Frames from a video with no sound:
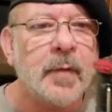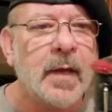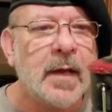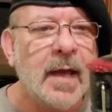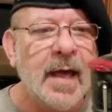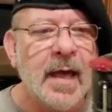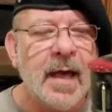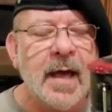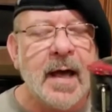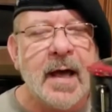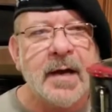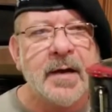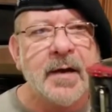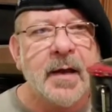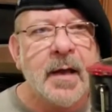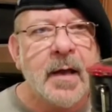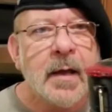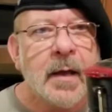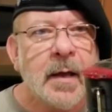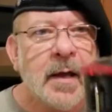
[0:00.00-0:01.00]
And
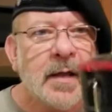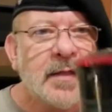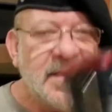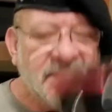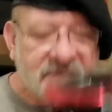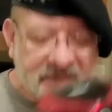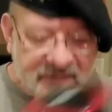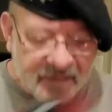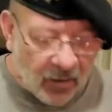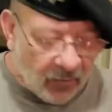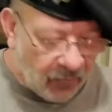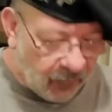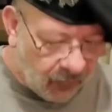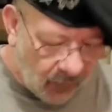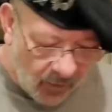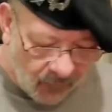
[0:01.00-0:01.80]
they sell a